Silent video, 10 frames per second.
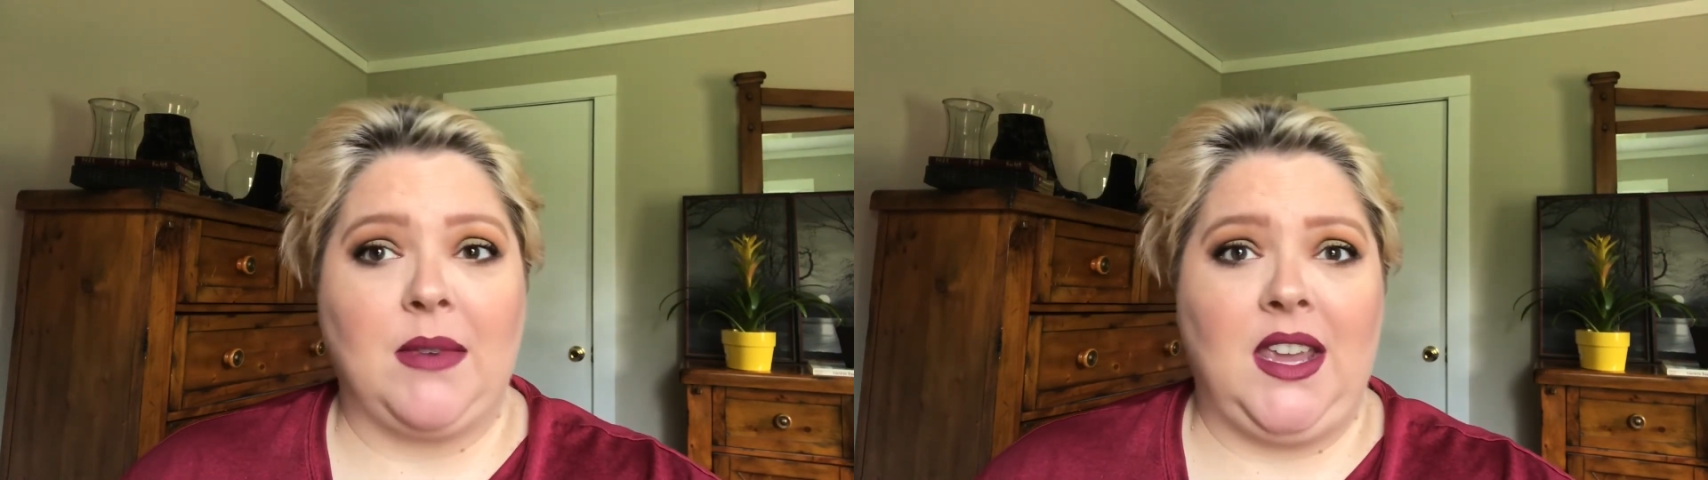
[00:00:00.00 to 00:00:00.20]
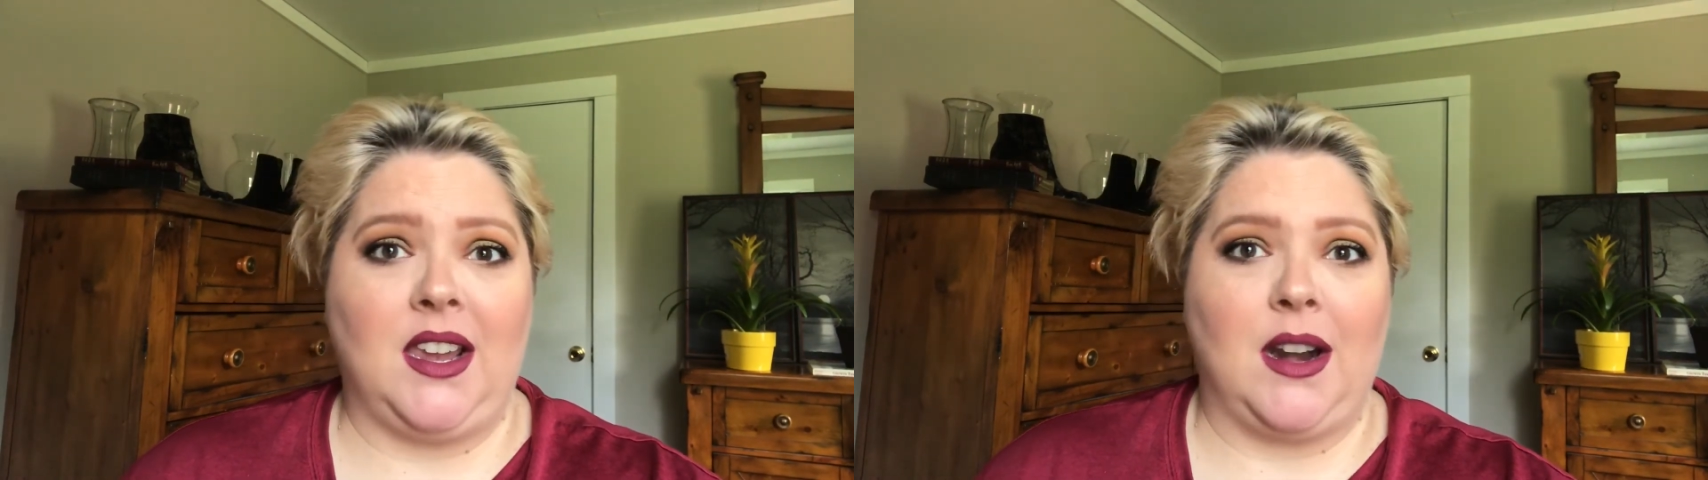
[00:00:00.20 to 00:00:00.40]

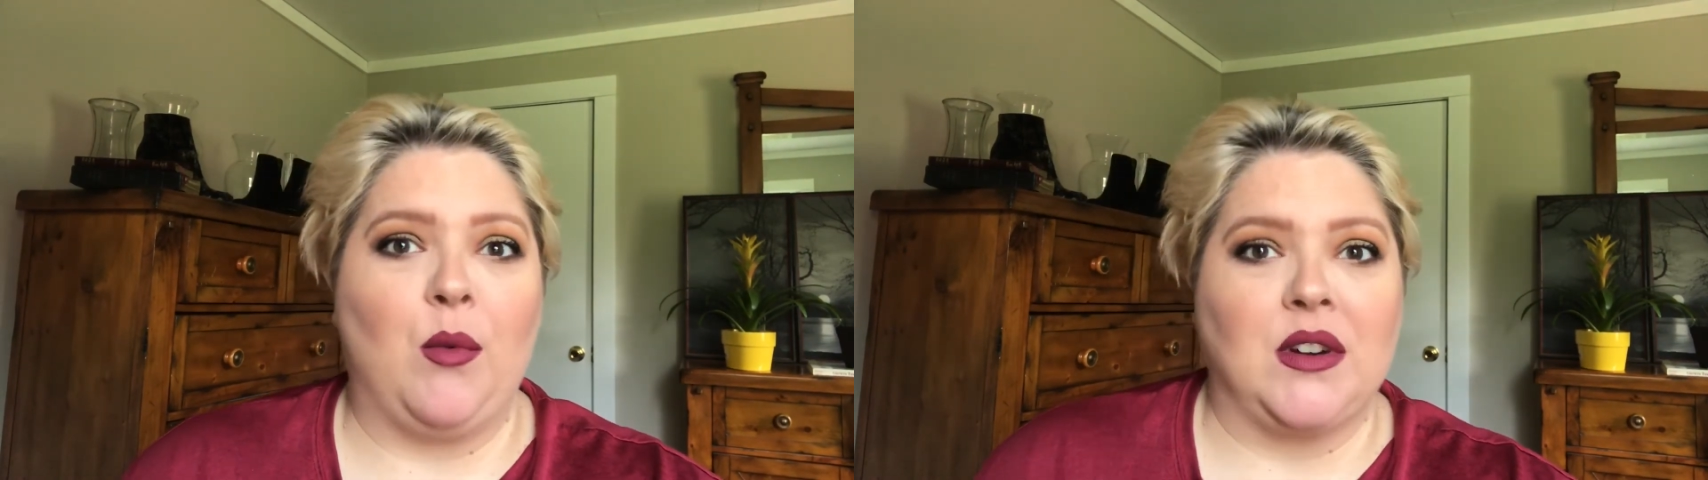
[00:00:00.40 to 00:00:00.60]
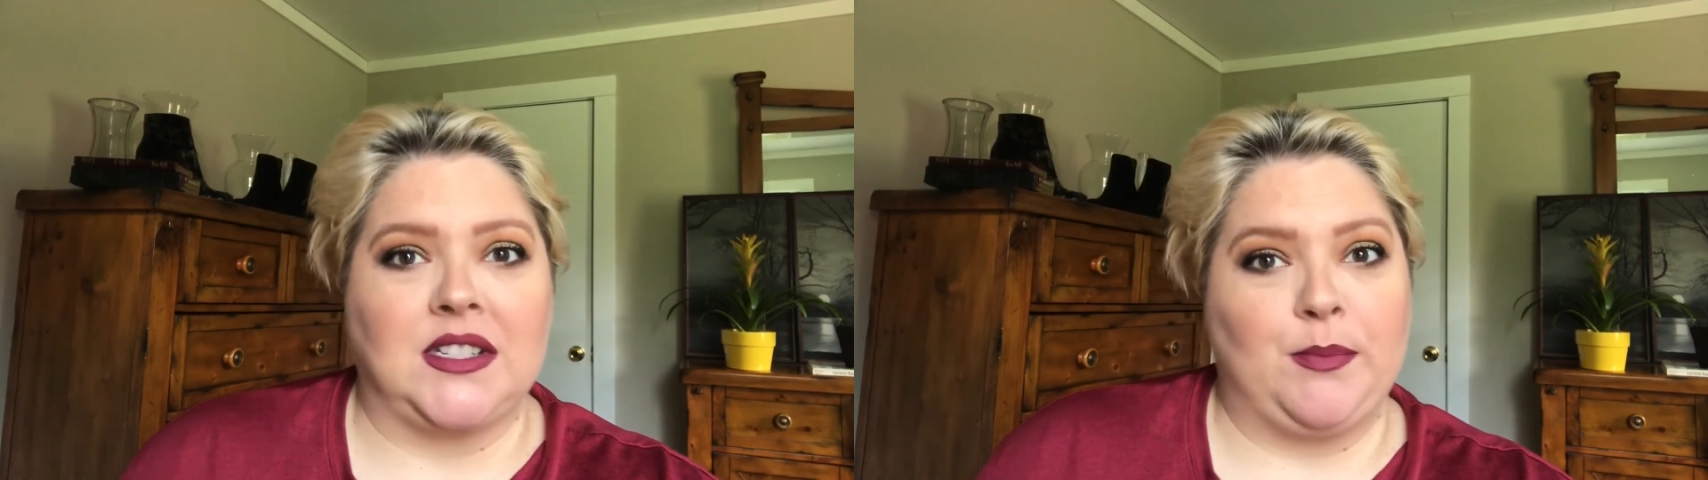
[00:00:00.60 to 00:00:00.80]
Geek and I
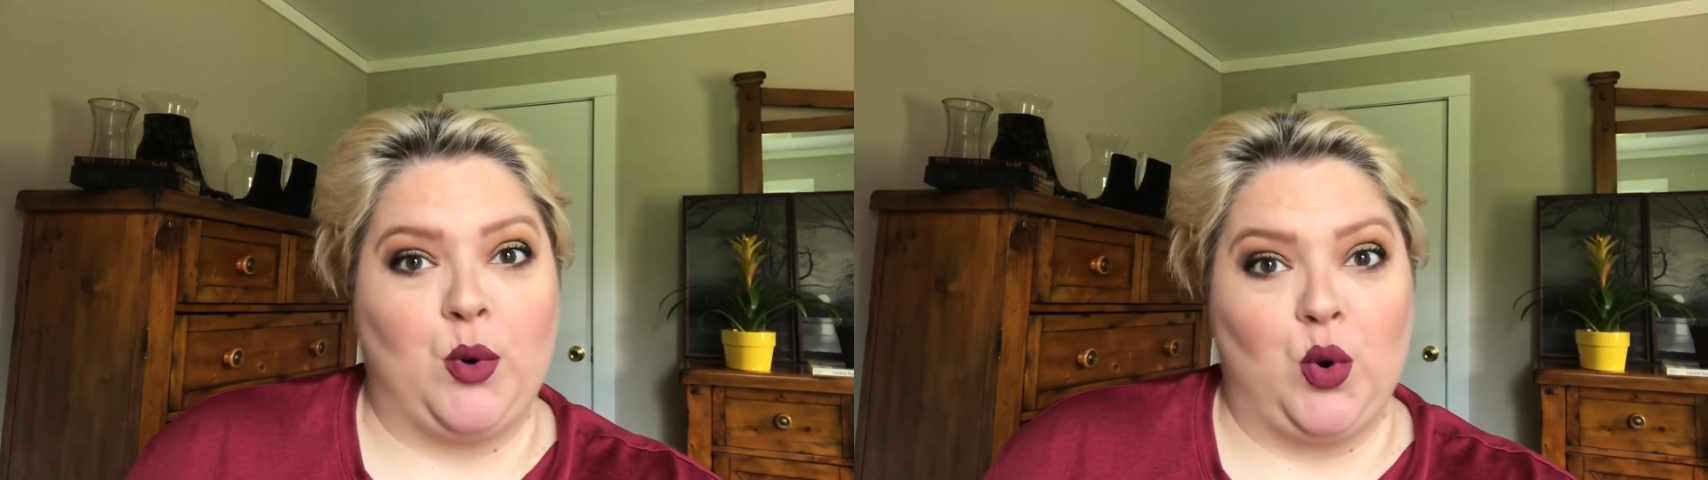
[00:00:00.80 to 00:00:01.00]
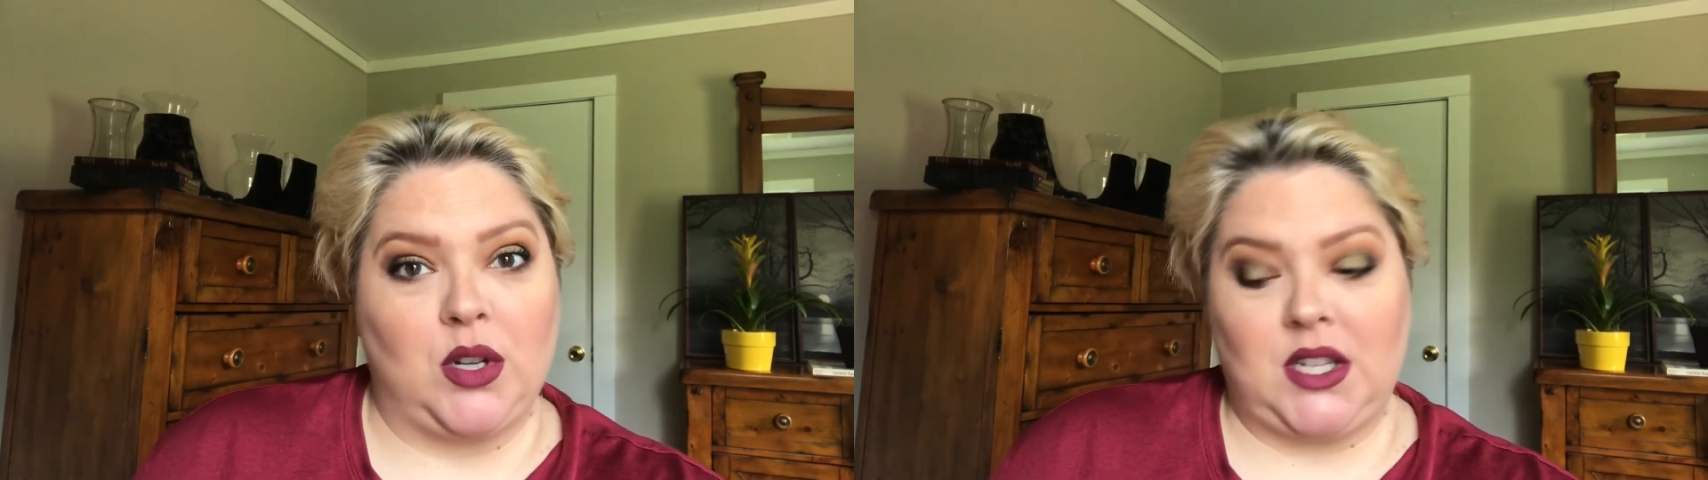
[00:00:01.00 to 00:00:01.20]
want to
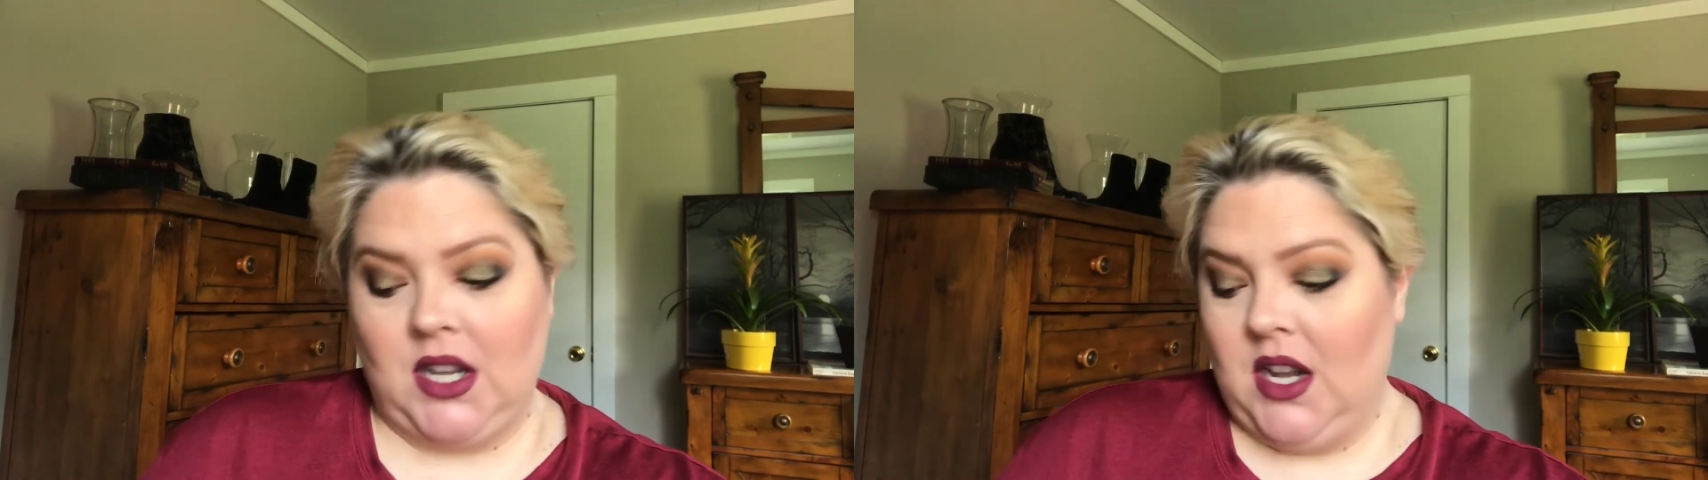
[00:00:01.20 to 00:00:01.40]
support